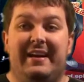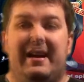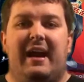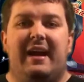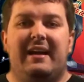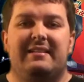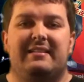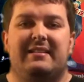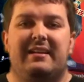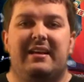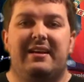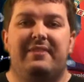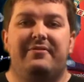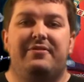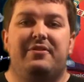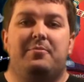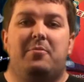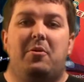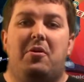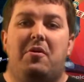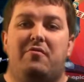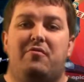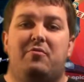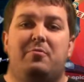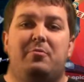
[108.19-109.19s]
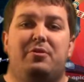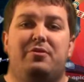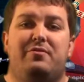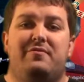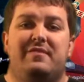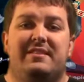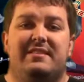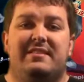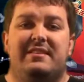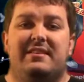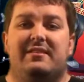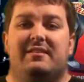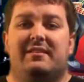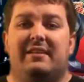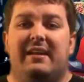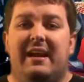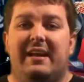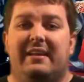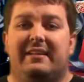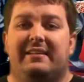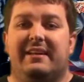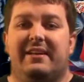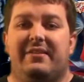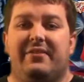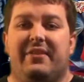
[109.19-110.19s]
I love the Marvel movies here
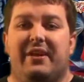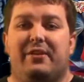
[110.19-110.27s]
lately.